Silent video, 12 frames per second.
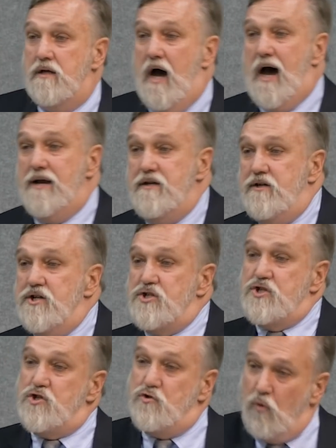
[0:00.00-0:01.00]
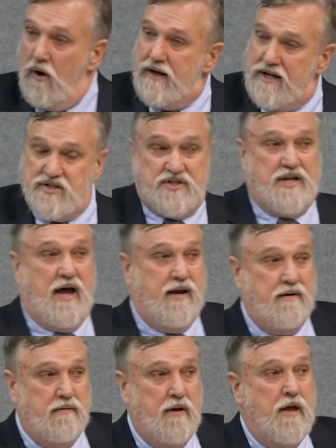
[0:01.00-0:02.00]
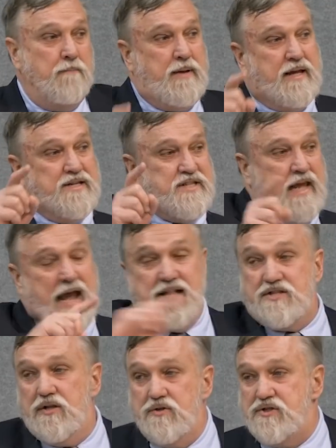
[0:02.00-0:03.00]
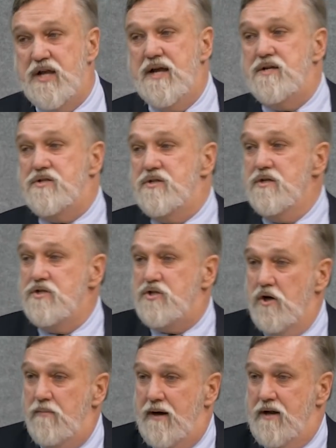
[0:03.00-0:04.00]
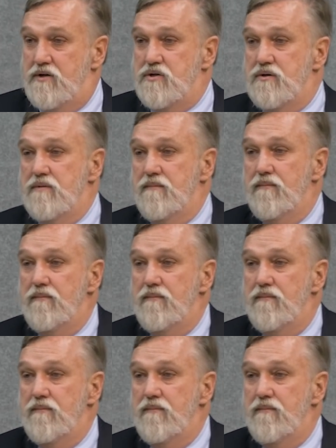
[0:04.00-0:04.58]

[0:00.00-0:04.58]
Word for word: God destroyed His Son because He hates those things so much.